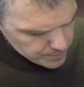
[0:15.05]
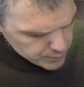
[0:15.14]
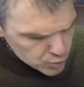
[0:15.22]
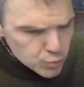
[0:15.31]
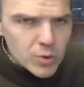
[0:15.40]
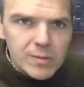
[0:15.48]

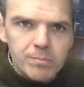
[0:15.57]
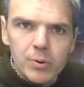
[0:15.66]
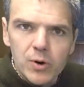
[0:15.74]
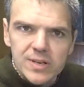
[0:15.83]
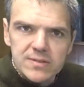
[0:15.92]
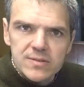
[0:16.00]
dual
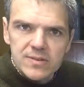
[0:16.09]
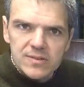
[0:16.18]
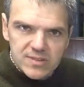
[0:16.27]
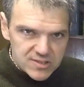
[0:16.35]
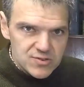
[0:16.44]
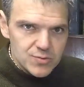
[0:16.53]
point
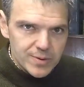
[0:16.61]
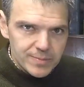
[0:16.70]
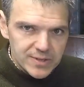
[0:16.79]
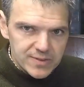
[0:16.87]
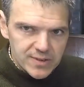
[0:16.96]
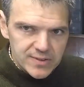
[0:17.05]

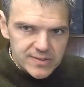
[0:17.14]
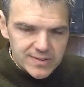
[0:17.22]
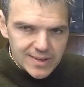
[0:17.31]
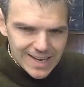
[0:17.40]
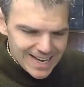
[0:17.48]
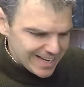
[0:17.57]
distributors
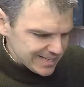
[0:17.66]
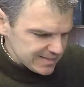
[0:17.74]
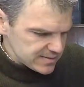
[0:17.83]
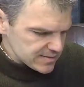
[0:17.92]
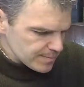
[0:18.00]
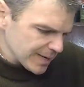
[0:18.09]

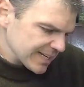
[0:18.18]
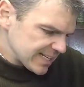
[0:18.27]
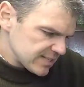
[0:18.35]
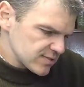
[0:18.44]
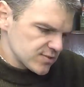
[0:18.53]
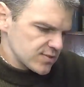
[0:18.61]
and
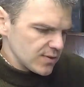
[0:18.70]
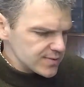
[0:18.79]
magnetos.